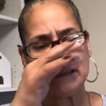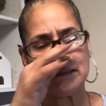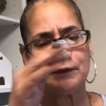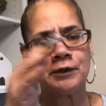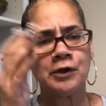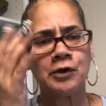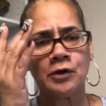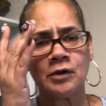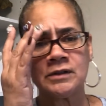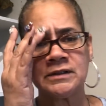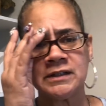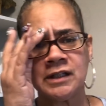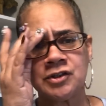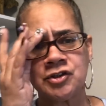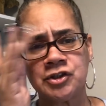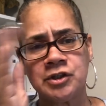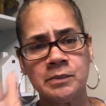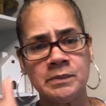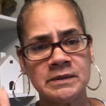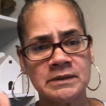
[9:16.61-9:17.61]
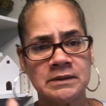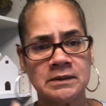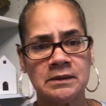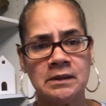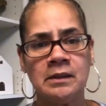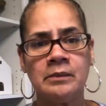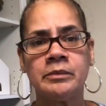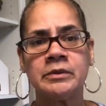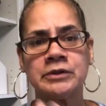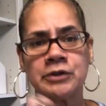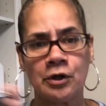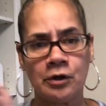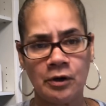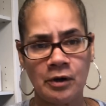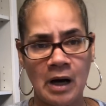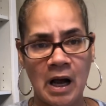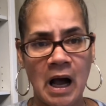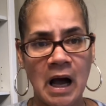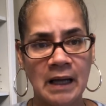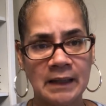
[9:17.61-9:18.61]
the girl said she was, it was
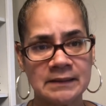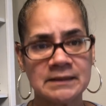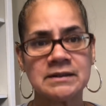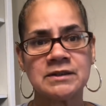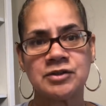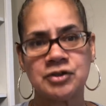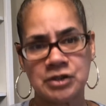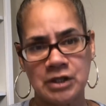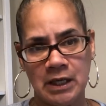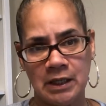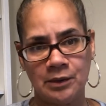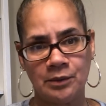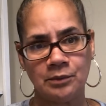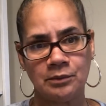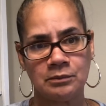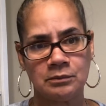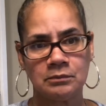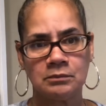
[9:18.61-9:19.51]
her aunt's channel.